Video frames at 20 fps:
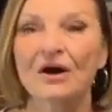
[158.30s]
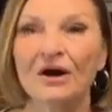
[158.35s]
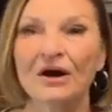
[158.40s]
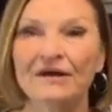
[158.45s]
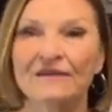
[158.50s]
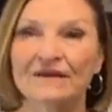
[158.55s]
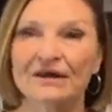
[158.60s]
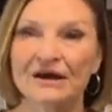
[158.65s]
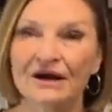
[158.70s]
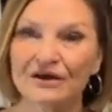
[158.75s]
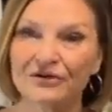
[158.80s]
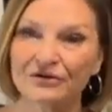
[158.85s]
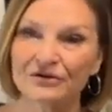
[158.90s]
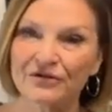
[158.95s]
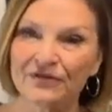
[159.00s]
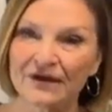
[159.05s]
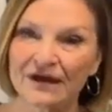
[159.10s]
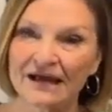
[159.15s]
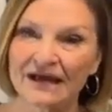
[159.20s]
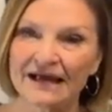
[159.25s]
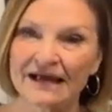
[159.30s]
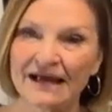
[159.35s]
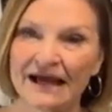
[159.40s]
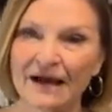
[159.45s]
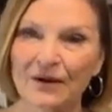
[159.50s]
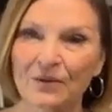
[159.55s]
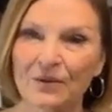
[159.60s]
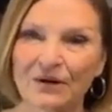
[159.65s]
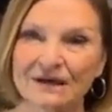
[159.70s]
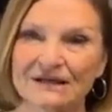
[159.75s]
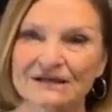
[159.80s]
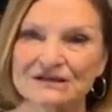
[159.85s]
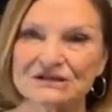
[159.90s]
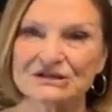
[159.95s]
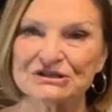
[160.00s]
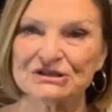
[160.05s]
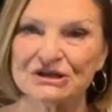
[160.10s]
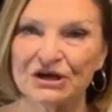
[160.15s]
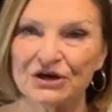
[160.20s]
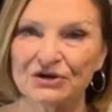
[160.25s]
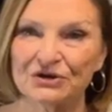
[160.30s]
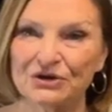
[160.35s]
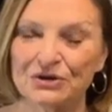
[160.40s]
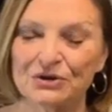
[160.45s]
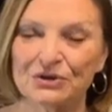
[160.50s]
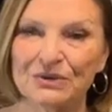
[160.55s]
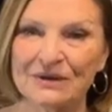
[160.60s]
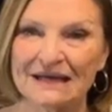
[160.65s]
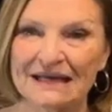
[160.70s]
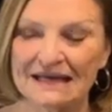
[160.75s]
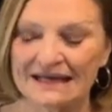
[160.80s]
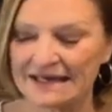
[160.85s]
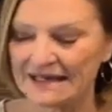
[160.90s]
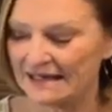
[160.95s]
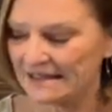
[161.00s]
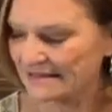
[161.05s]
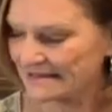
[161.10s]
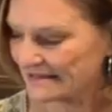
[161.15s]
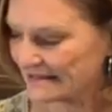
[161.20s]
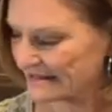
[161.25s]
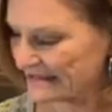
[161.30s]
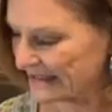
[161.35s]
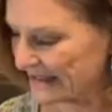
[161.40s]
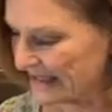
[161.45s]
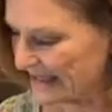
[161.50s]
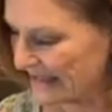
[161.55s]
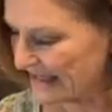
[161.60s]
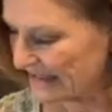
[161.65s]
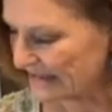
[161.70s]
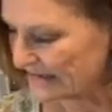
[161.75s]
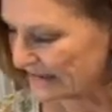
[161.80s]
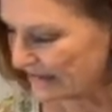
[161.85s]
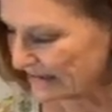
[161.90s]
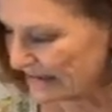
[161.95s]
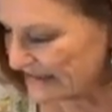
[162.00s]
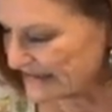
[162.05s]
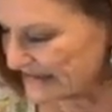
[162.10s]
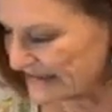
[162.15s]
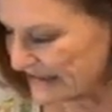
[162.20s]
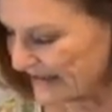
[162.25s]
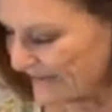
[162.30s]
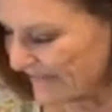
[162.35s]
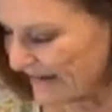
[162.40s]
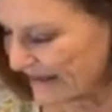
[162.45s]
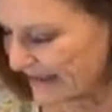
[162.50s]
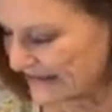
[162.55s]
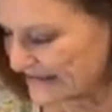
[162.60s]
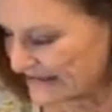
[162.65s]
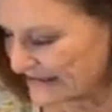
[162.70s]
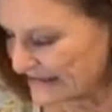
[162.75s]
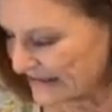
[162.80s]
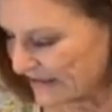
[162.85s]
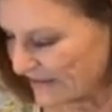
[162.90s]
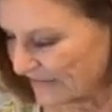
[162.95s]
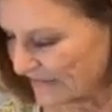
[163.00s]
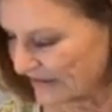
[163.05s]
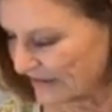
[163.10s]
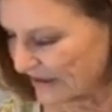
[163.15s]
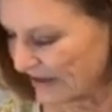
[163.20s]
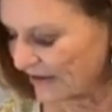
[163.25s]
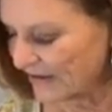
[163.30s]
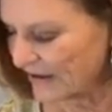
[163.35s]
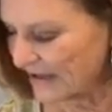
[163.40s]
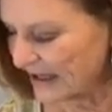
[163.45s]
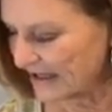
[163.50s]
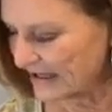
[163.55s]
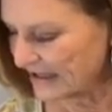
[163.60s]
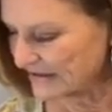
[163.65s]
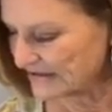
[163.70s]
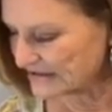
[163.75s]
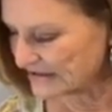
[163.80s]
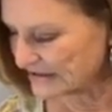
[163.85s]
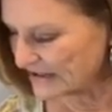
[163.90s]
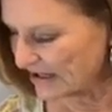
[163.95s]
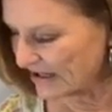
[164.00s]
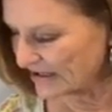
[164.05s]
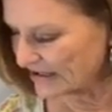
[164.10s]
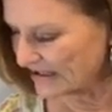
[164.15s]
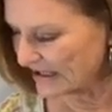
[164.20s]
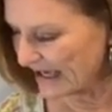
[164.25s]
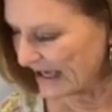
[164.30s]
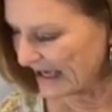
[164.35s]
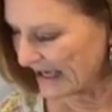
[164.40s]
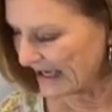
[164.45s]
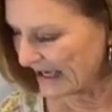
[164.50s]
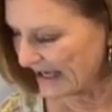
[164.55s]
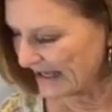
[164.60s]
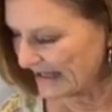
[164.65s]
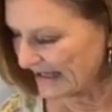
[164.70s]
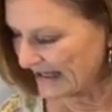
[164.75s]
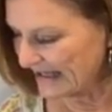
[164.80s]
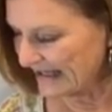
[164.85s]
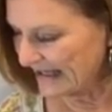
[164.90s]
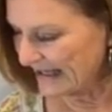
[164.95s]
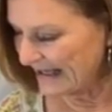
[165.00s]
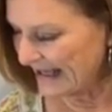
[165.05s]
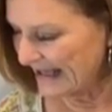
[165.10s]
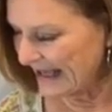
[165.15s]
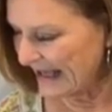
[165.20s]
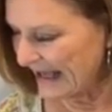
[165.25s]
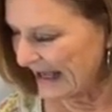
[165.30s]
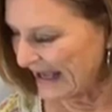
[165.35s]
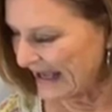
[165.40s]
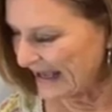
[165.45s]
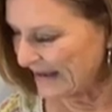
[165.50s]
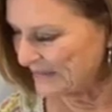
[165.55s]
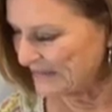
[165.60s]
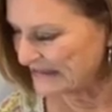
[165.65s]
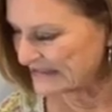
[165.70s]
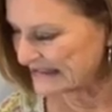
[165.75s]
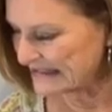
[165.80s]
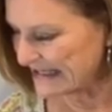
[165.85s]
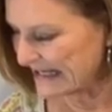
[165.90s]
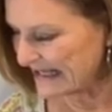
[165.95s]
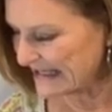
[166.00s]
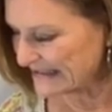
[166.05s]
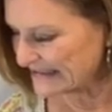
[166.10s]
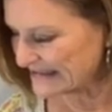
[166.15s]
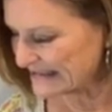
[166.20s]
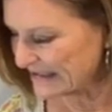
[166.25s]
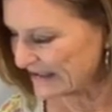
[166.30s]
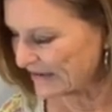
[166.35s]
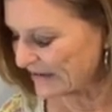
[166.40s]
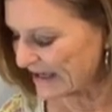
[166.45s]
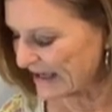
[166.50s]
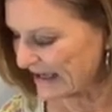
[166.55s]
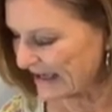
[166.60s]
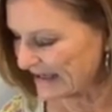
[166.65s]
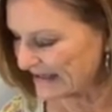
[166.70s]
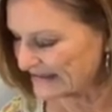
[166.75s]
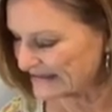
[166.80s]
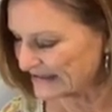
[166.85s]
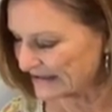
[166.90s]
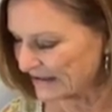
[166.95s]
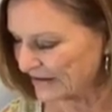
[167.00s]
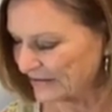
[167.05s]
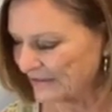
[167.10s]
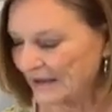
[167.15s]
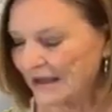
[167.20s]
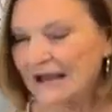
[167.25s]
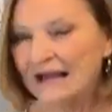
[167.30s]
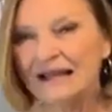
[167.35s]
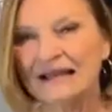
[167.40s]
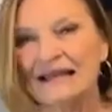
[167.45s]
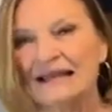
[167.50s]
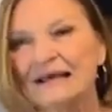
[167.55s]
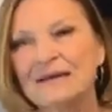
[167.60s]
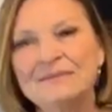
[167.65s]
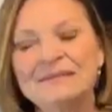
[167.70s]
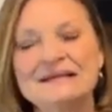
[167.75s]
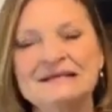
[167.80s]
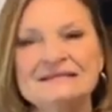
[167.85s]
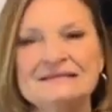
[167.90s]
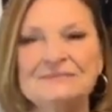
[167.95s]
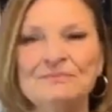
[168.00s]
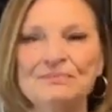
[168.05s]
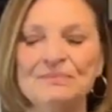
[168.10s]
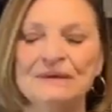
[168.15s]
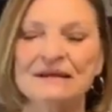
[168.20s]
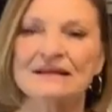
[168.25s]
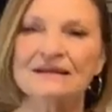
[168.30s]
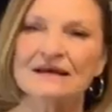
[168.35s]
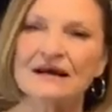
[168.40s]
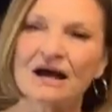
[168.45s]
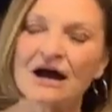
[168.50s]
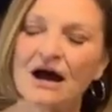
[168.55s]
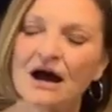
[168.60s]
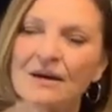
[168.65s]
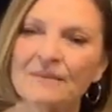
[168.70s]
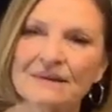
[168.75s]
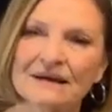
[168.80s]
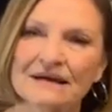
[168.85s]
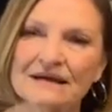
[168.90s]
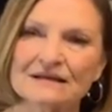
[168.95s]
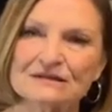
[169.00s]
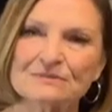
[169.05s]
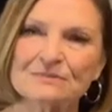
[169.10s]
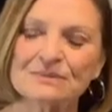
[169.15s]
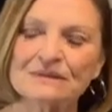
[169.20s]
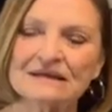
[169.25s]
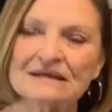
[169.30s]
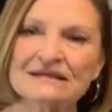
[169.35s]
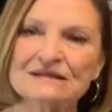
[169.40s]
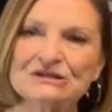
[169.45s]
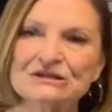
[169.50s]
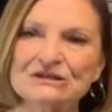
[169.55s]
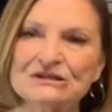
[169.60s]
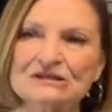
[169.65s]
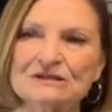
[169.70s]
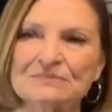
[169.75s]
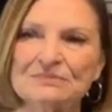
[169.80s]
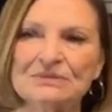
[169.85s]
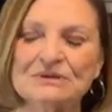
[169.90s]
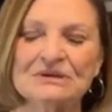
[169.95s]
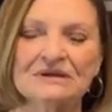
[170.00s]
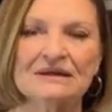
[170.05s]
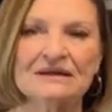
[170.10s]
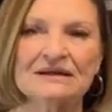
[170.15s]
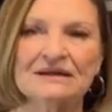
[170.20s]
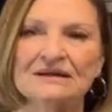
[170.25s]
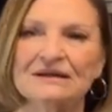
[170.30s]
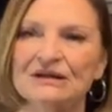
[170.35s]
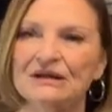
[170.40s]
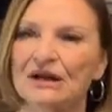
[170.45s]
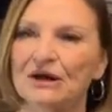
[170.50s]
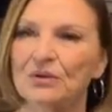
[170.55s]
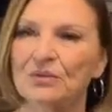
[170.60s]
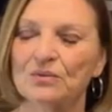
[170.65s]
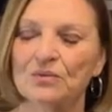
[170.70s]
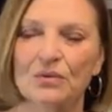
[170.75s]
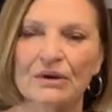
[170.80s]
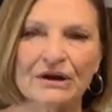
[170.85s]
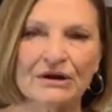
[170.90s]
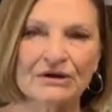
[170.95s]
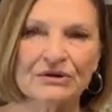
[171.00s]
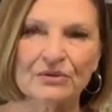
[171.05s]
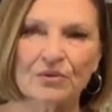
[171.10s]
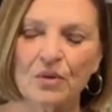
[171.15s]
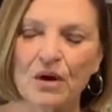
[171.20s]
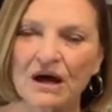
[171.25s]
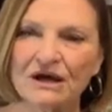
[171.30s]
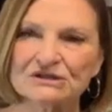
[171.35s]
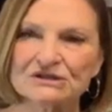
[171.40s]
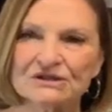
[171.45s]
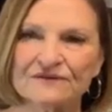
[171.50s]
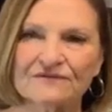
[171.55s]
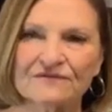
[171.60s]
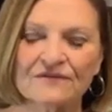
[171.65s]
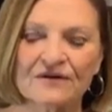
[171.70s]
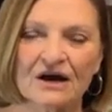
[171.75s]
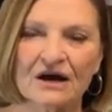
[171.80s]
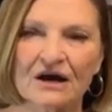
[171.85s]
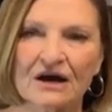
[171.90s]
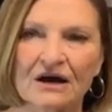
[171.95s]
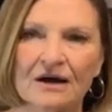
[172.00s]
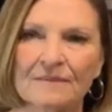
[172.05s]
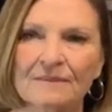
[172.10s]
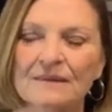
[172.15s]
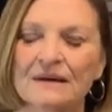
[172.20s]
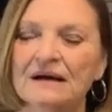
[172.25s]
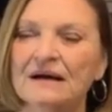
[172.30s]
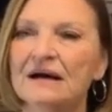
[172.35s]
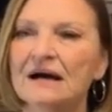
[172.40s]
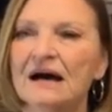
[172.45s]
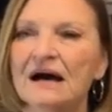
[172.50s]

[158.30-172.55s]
All right, the other thing I wanted to show you is, so let's see if I can see over there. Okay, here's Tanya. Hey, Miss Nancy. Okay, so let me, in the comments, please just put, where you're watching from,